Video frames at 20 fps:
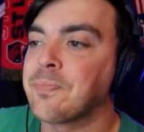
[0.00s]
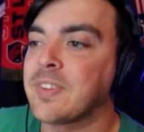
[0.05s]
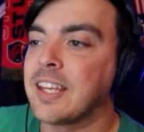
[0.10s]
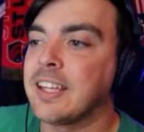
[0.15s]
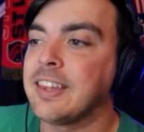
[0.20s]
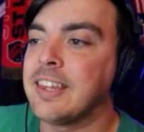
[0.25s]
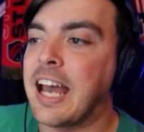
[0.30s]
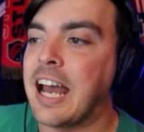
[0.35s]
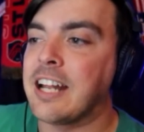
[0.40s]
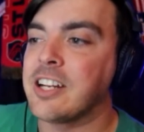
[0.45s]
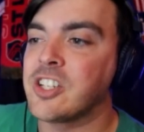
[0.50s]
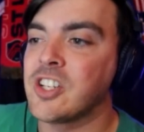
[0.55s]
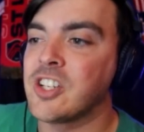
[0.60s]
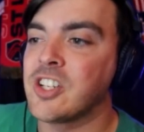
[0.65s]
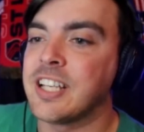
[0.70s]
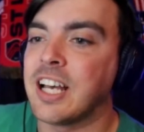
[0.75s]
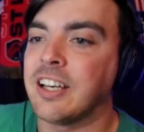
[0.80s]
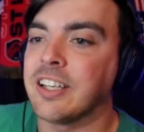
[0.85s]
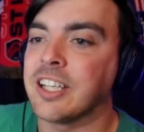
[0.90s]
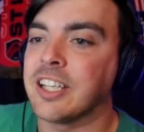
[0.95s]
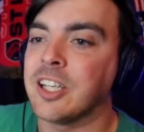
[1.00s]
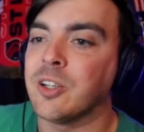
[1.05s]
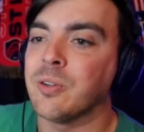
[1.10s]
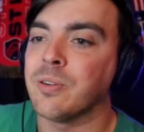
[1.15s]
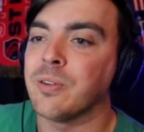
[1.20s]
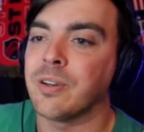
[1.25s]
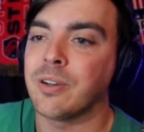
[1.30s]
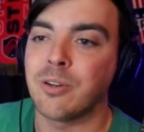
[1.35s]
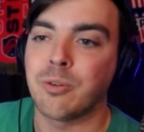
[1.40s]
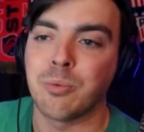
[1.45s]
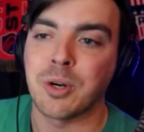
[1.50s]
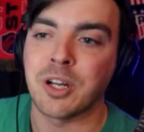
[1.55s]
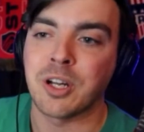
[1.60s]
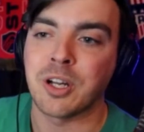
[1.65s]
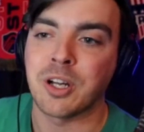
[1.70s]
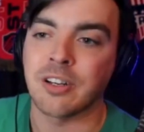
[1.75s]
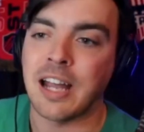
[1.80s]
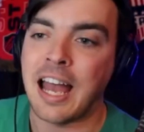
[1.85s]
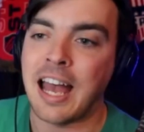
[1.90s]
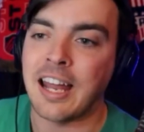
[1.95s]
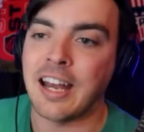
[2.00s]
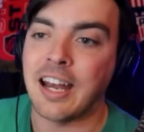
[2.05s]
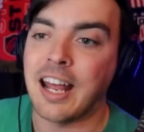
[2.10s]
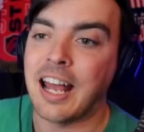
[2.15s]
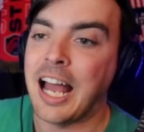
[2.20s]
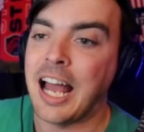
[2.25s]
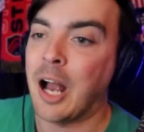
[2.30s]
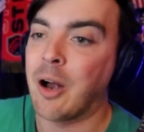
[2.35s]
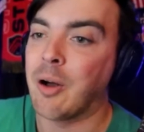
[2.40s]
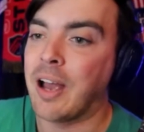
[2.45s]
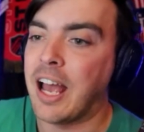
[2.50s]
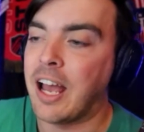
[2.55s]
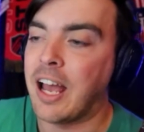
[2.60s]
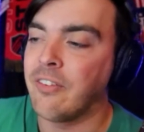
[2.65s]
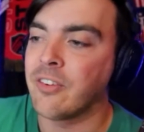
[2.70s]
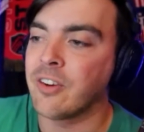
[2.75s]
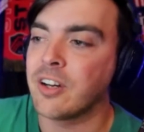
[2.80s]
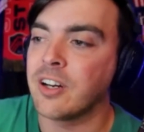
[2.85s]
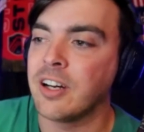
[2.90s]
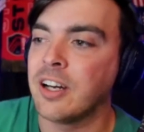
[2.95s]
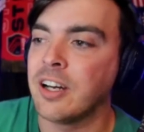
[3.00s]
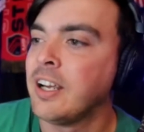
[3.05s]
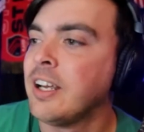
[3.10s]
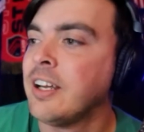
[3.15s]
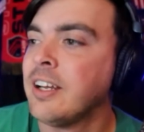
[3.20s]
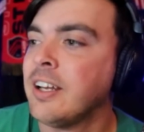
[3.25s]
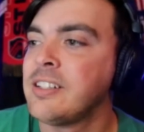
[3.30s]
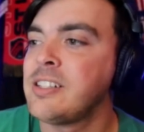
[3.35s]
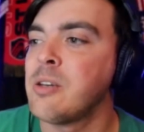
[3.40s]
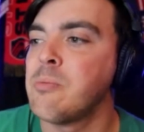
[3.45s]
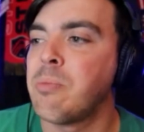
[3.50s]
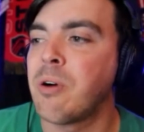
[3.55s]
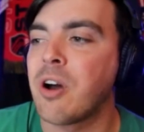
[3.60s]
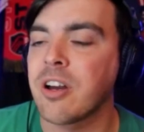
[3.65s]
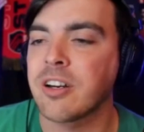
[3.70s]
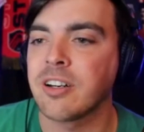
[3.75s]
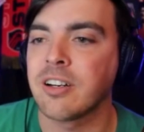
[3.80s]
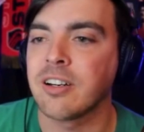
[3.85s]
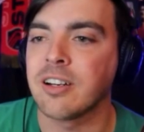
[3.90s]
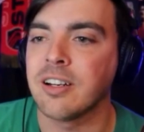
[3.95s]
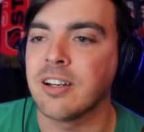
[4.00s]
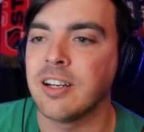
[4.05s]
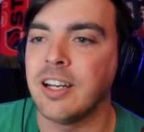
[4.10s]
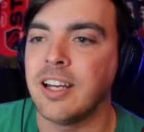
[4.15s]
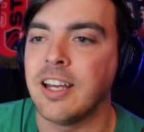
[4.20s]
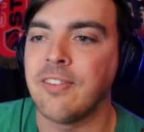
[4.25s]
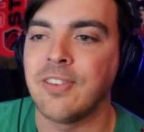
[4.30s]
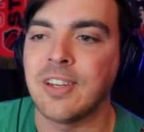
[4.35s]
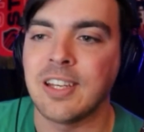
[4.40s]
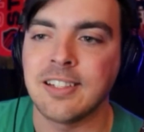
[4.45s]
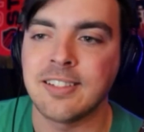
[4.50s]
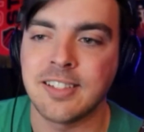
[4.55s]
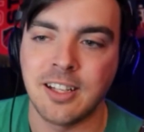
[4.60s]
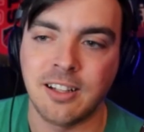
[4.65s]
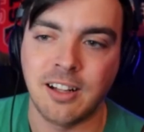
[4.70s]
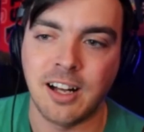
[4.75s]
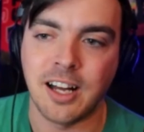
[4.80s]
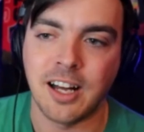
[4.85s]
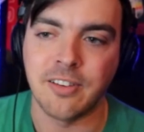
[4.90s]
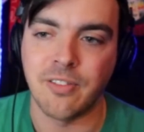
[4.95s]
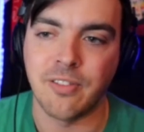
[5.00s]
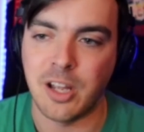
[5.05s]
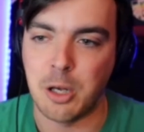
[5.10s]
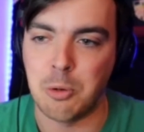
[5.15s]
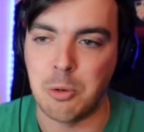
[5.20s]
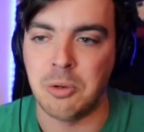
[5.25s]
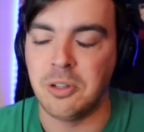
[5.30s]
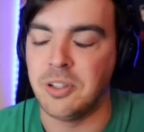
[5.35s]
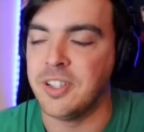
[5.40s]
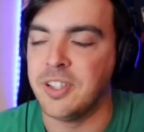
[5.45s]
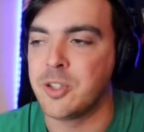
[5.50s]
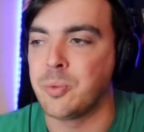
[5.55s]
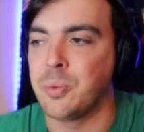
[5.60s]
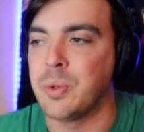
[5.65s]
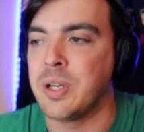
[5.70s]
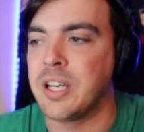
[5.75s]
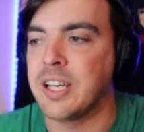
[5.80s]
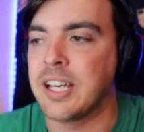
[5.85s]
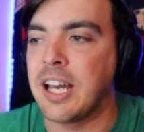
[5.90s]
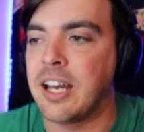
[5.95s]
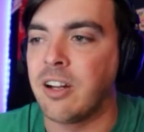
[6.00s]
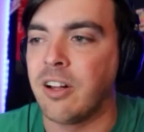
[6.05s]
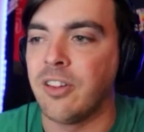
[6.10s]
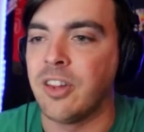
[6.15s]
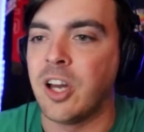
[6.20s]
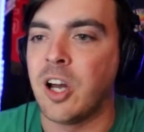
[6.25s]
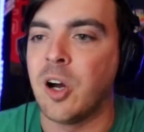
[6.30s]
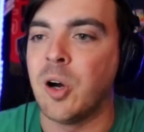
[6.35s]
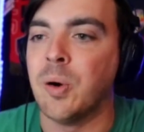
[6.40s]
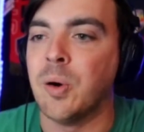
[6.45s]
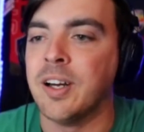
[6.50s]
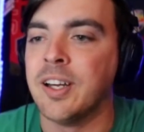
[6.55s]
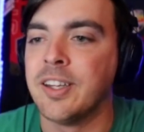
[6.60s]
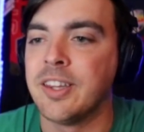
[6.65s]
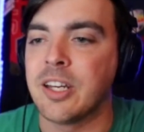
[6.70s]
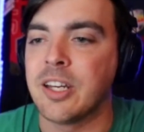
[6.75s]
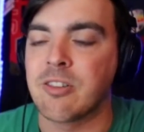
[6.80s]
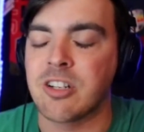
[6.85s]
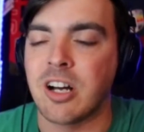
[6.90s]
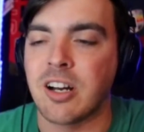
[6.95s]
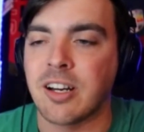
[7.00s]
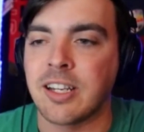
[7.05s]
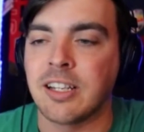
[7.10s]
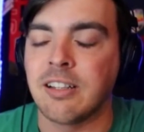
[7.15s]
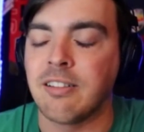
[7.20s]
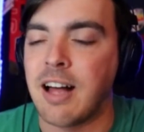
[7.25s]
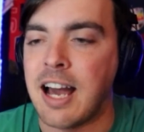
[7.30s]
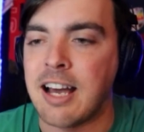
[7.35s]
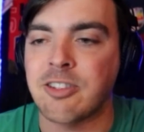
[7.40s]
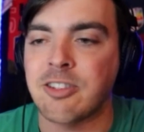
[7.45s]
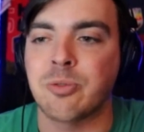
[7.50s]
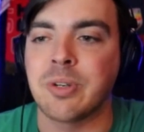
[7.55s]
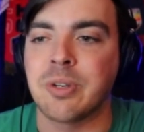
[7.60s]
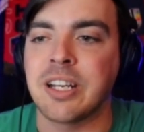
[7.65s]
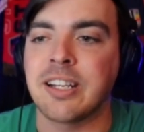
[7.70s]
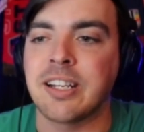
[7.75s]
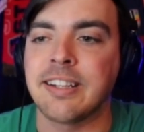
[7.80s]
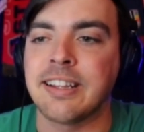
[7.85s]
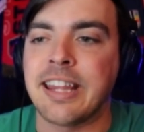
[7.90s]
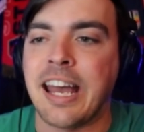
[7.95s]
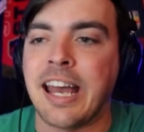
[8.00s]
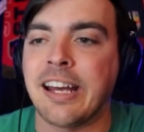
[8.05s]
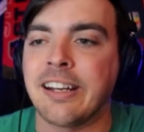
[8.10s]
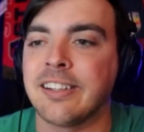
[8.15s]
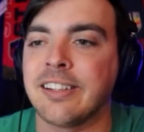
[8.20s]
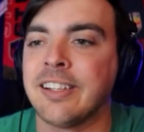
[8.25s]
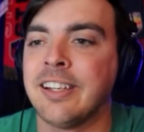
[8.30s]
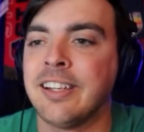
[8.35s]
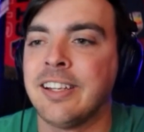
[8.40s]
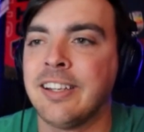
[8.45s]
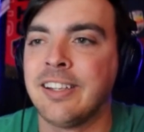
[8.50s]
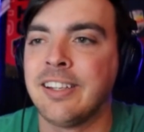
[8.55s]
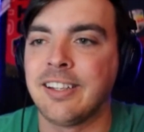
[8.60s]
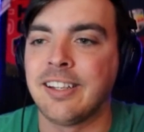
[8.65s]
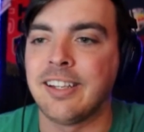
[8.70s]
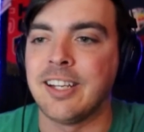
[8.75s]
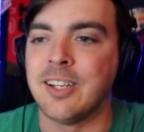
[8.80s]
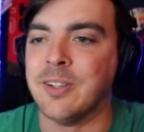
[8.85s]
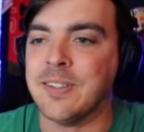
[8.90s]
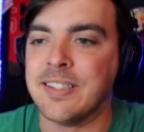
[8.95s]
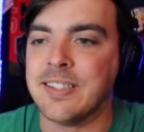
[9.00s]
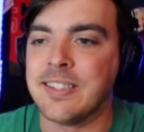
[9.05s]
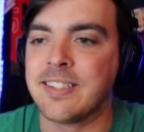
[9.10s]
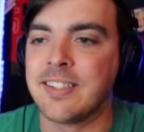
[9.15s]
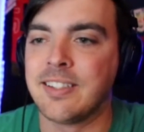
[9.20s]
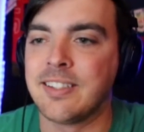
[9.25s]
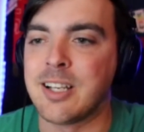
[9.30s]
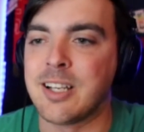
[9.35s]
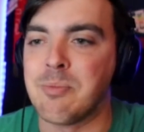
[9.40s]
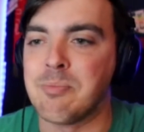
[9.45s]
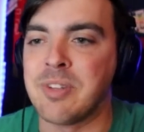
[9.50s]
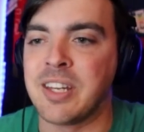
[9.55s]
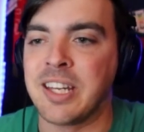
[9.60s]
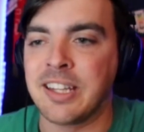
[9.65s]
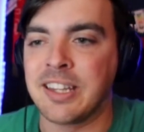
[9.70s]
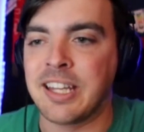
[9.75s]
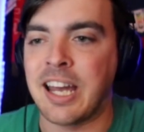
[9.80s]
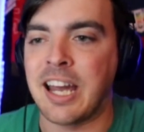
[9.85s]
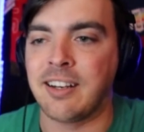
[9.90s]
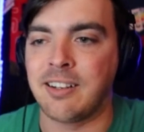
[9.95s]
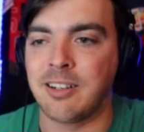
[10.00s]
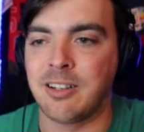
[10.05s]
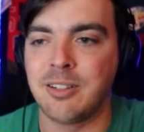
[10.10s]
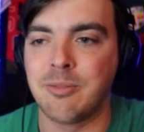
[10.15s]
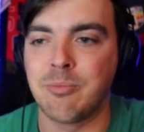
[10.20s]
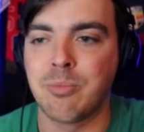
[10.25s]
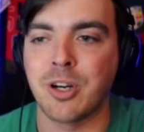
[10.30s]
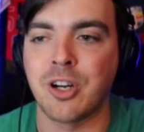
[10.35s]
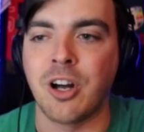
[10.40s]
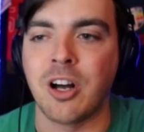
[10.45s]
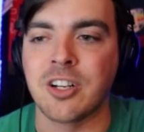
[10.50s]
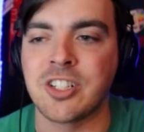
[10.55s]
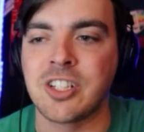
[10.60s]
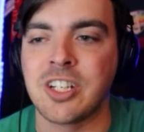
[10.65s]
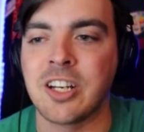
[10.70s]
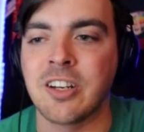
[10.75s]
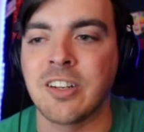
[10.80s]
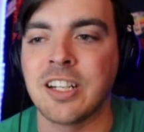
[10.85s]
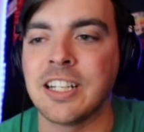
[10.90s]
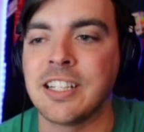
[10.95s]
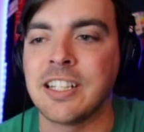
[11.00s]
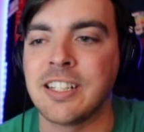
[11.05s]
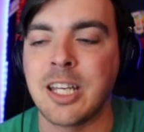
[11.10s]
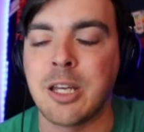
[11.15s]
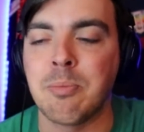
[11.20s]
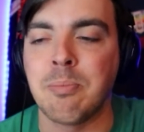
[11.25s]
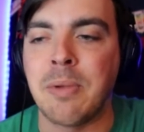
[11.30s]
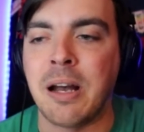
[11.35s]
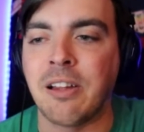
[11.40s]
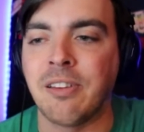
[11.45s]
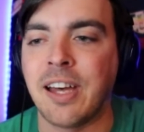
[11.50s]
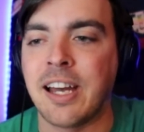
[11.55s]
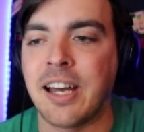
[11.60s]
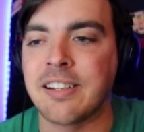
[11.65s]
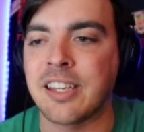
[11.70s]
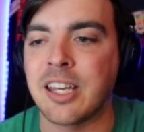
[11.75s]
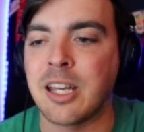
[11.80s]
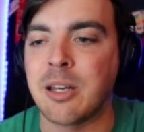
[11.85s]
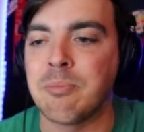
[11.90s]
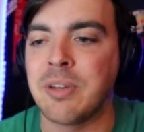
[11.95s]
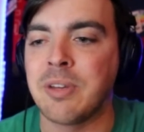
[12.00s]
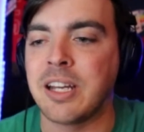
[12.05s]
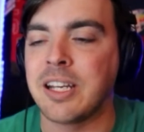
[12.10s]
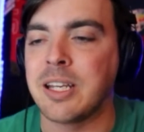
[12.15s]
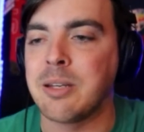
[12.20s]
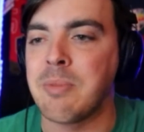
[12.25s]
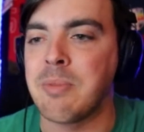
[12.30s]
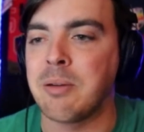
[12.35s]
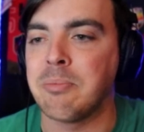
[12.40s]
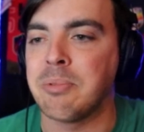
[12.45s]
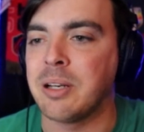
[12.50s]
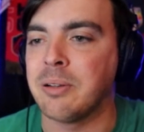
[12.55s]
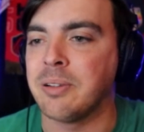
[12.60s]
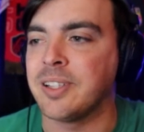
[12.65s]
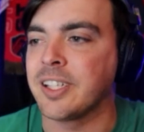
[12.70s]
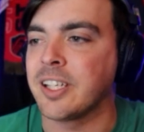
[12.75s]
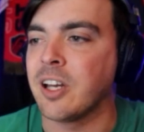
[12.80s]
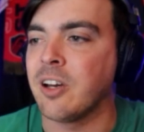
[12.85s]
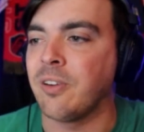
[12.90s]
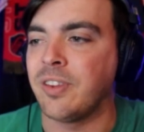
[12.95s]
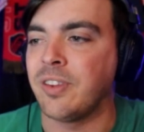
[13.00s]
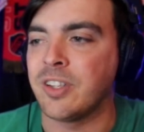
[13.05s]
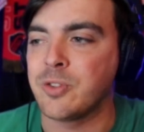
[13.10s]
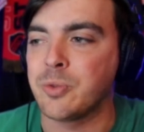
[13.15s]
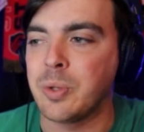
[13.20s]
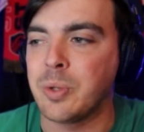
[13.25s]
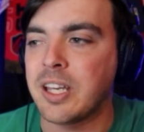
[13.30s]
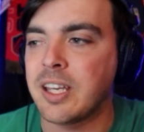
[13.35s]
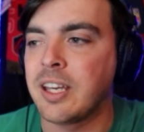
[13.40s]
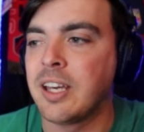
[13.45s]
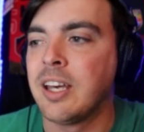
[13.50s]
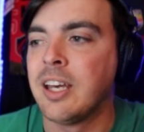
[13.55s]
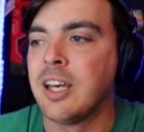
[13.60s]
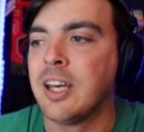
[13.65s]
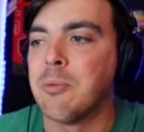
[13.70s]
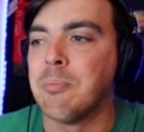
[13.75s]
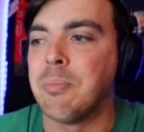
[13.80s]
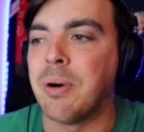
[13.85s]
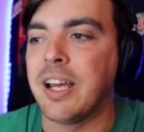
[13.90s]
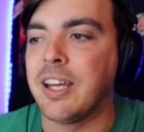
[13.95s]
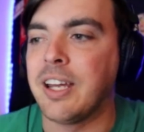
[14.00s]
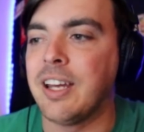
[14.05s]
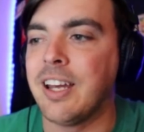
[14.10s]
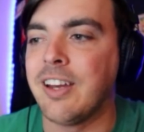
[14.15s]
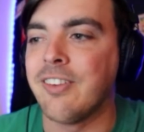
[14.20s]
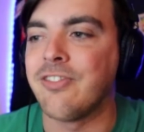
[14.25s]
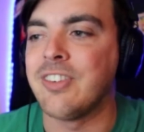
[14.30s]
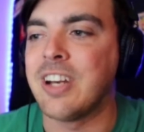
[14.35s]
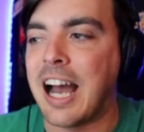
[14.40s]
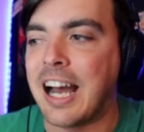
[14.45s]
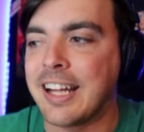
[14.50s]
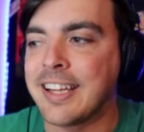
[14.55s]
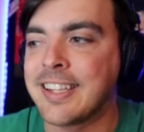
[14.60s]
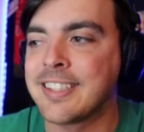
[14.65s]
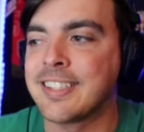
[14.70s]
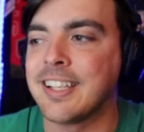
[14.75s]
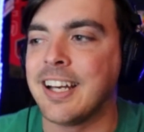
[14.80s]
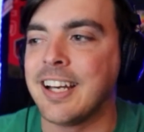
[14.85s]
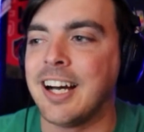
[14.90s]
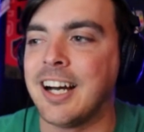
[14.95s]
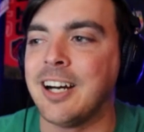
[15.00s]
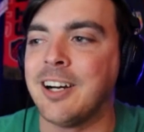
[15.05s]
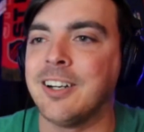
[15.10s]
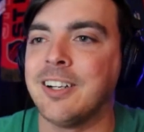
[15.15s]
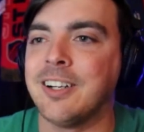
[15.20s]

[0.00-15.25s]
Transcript: that should tell you where they're at. However, Tim Parker, if he's still unavailable this weekend, although they're talking last week that it was something that precautionary to keep him out last game that he may be able to go this week. But if not, there's the uh,